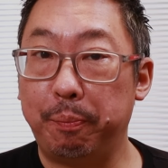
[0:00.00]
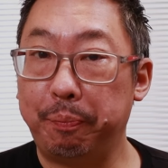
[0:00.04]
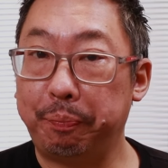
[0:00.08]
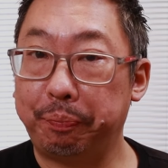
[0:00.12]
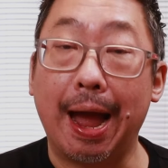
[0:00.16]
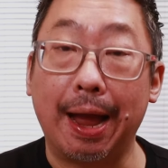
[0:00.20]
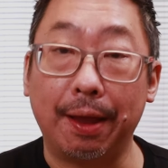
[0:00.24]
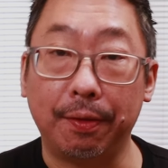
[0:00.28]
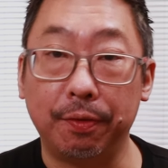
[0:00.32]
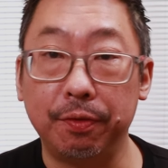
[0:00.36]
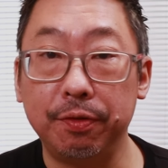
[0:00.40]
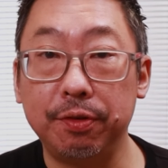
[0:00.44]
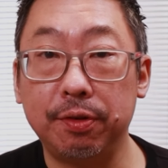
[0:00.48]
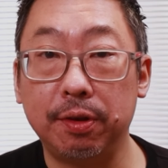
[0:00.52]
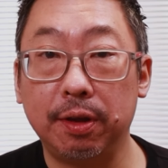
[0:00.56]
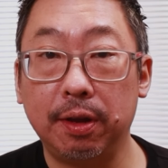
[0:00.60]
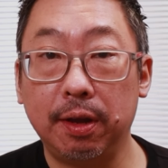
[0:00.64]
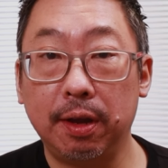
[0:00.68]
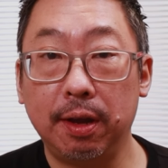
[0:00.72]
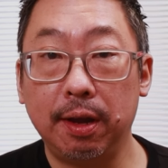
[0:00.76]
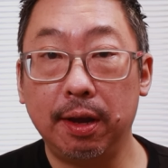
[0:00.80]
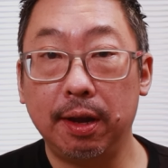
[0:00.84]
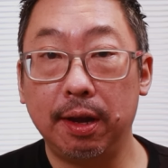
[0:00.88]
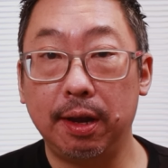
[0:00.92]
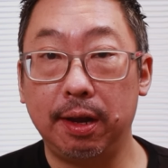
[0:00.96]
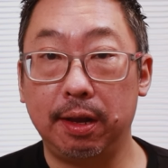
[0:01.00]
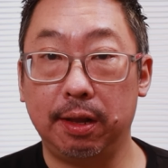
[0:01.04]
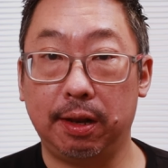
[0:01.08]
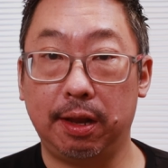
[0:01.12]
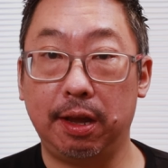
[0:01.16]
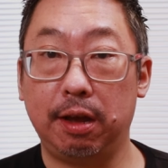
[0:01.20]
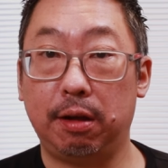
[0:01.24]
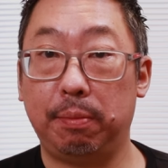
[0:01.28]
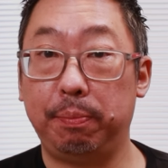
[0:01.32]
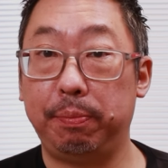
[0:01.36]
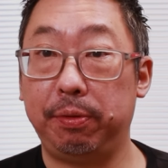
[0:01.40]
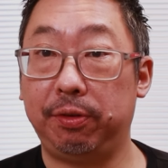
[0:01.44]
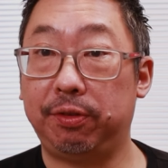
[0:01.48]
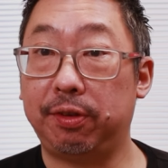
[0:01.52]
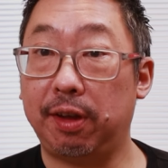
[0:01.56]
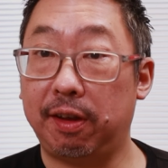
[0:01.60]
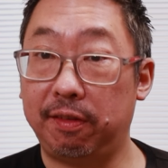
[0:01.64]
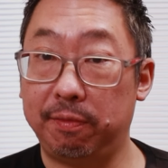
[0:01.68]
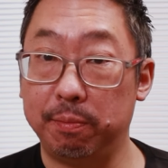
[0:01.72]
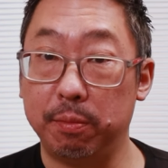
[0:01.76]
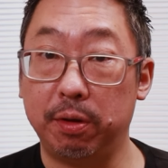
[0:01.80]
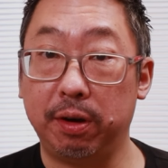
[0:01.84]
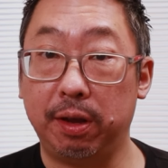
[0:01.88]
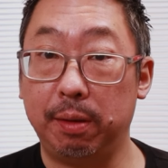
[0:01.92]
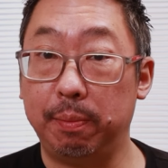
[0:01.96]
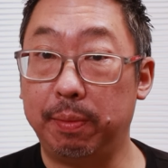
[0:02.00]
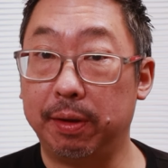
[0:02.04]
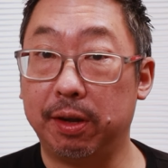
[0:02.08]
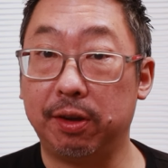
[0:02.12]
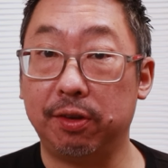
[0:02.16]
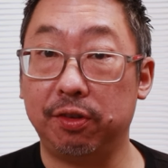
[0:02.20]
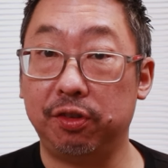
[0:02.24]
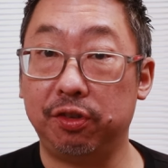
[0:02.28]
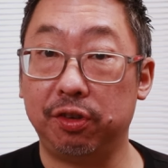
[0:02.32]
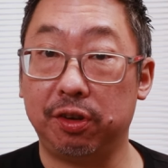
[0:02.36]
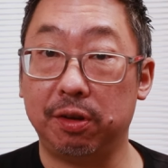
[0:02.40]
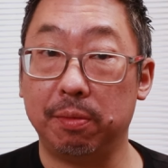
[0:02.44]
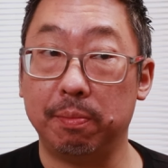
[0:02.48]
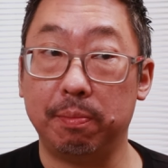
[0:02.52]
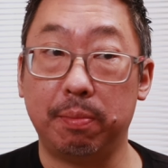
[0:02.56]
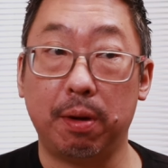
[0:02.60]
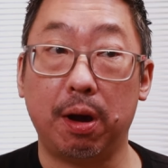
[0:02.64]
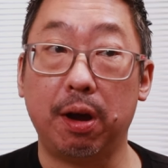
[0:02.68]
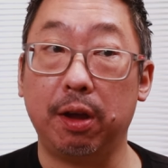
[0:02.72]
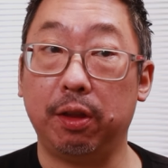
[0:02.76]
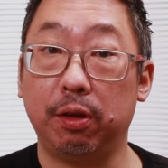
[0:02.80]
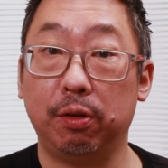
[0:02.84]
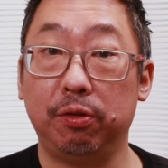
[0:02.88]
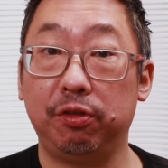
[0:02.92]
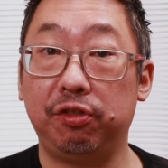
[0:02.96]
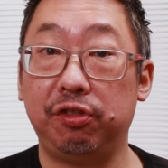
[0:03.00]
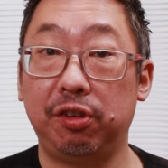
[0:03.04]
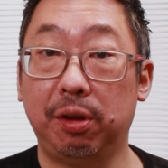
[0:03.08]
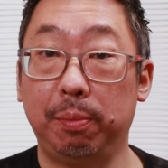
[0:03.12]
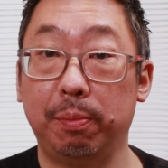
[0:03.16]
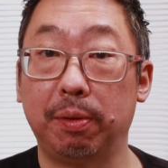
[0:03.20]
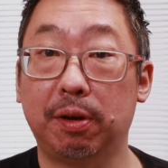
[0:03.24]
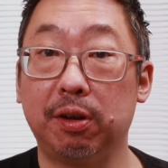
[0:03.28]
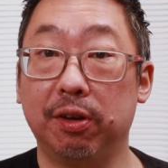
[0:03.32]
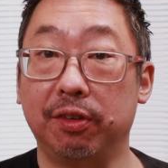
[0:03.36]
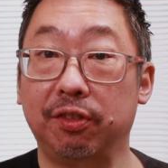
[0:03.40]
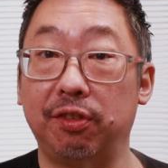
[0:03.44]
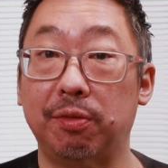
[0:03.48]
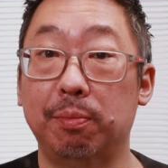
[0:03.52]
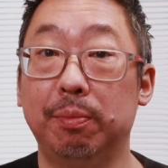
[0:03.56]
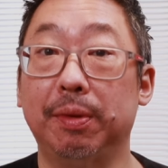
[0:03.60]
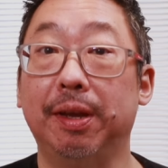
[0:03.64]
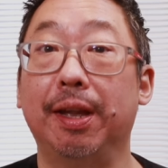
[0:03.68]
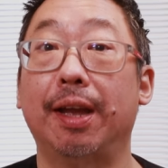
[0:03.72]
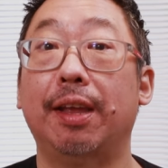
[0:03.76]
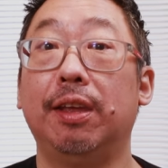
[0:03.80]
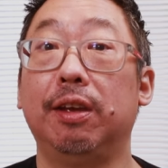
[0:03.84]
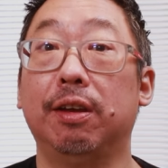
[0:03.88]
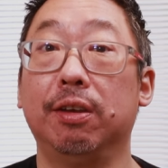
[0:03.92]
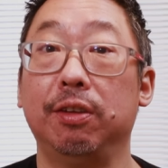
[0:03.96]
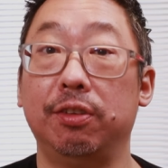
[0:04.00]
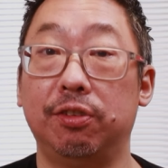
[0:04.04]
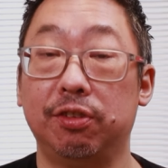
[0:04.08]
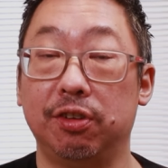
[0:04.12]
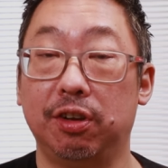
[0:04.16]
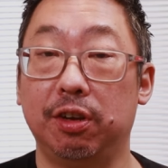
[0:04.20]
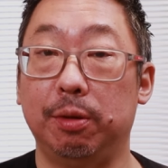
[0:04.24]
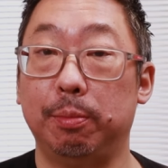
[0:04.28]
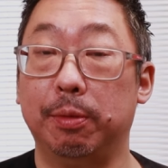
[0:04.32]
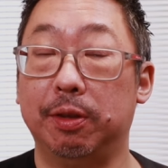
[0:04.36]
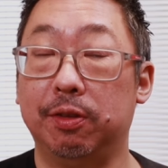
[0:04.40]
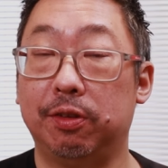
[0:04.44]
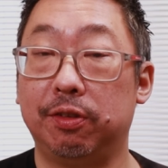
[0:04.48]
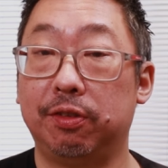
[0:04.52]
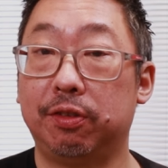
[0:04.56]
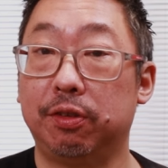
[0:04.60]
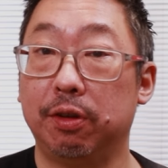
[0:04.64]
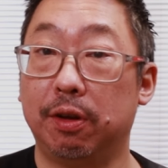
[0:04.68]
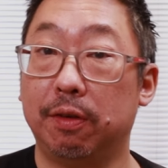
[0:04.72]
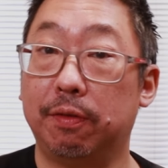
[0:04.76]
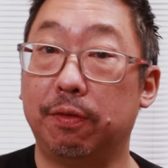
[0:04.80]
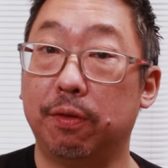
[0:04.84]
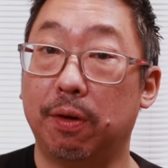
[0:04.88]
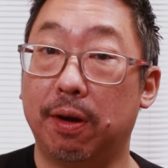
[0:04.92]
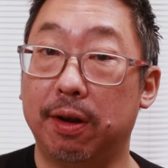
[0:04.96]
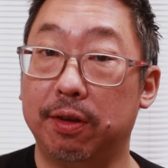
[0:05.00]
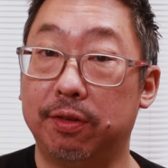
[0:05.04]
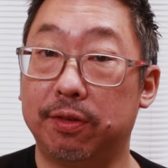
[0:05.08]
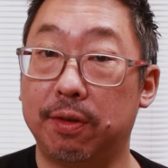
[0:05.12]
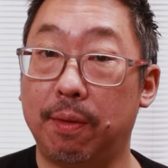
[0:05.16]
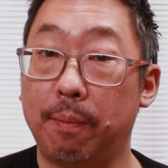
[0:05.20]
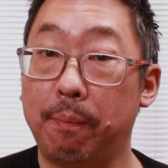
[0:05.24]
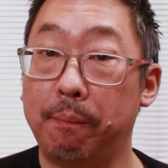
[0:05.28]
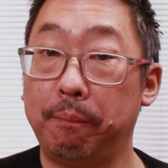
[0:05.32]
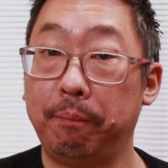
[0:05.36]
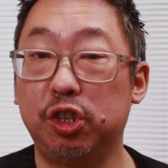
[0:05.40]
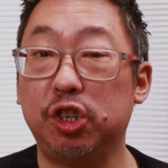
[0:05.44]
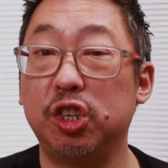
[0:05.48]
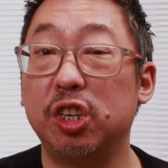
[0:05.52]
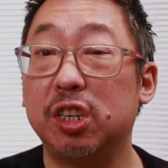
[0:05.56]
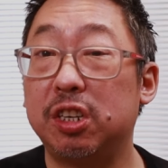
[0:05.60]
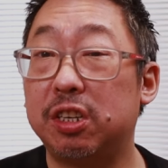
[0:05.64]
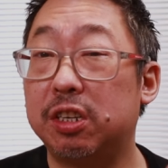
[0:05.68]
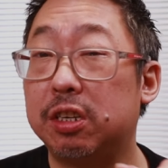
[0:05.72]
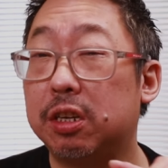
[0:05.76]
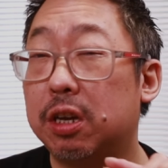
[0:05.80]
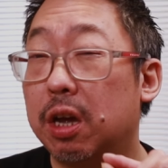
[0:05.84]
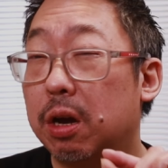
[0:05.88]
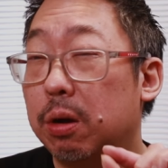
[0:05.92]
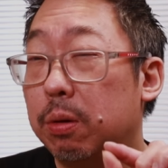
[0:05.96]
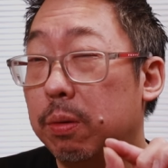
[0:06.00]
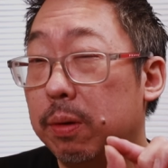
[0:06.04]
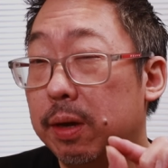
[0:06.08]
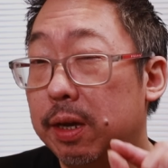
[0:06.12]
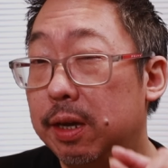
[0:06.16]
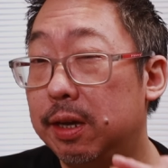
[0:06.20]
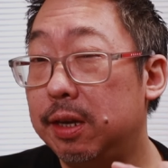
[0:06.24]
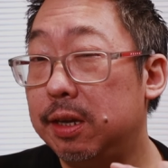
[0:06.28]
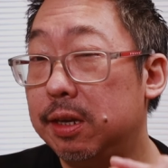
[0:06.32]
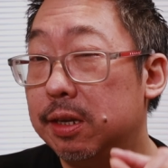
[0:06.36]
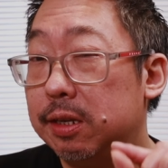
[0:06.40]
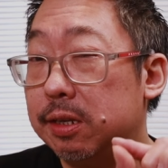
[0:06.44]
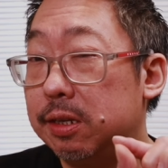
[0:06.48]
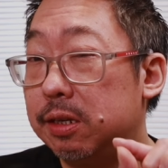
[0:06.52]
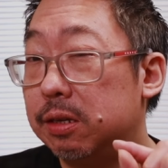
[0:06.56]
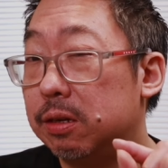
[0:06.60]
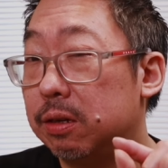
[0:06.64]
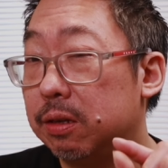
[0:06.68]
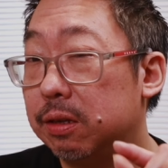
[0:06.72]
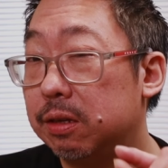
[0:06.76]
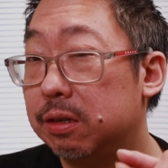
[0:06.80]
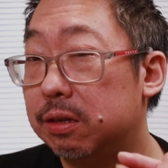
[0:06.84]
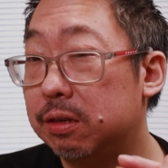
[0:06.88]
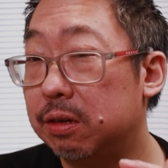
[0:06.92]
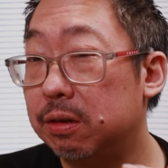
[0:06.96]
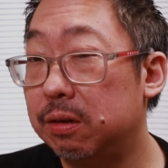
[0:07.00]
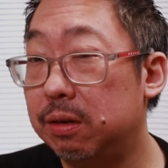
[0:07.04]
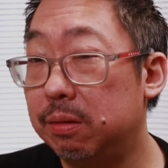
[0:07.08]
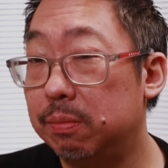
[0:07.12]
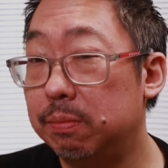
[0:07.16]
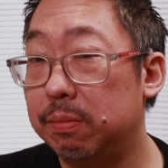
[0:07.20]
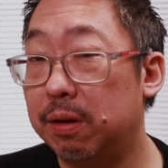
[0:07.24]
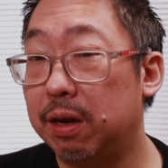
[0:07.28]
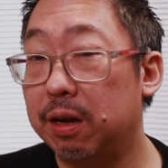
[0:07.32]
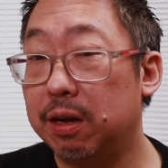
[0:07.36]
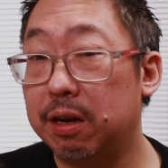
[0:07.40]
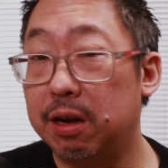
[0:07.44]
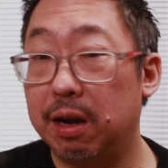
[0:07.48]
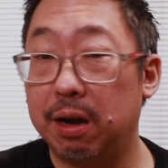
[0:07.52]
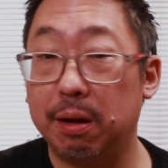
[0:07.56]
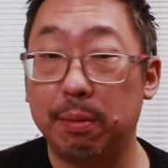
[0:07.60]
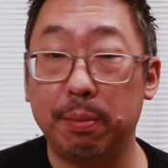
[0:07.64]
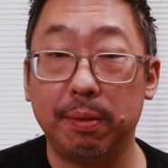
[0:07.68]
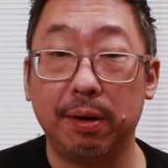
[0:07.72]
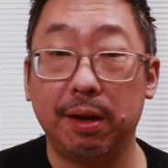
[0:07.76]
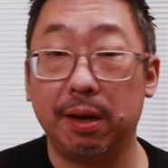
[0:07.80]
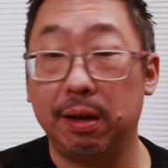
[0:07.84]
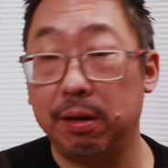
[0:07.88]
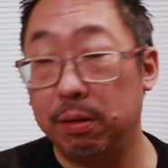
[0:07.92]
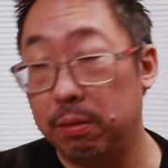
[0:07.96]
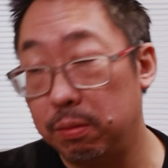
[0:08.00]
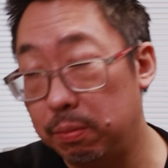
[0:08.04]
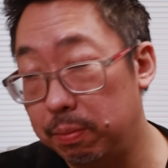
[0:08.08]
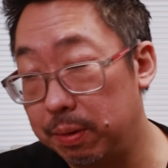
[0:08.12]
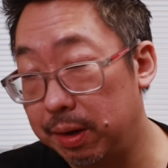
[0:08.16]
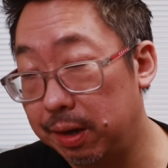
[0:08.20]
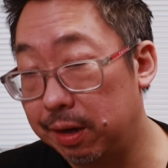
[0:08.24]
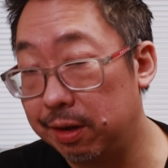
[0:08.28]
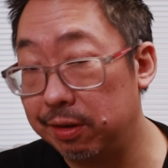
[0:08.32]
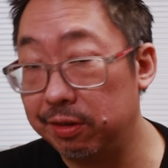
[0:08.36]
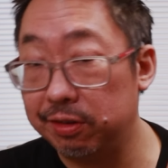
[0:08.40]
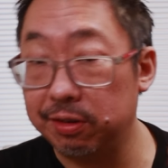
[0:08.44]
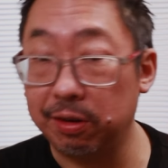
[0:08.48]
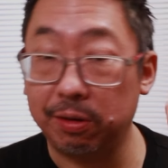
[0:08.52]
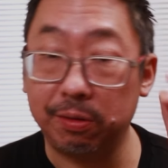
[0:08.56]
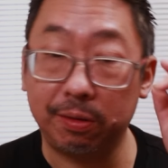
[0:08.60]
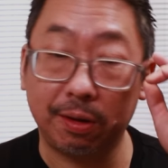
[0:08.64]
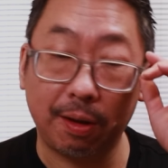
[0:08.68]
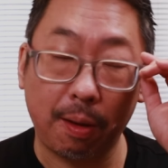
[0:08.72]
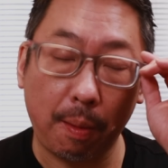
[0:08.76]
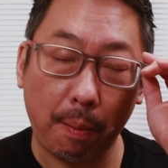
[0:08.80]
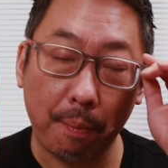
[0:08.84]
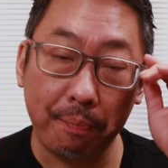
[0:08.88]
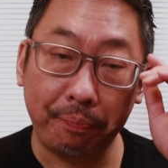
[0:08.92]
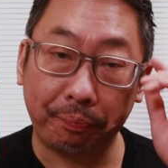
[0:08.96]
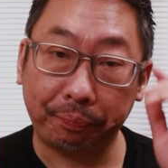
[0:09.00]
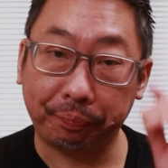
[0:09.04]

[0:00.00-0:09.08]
And it'll help you save money because you can buy those cheaper cuts of meat and you can turn them into stir fries. Just go easy on the sodium bicarbonate or baking soda.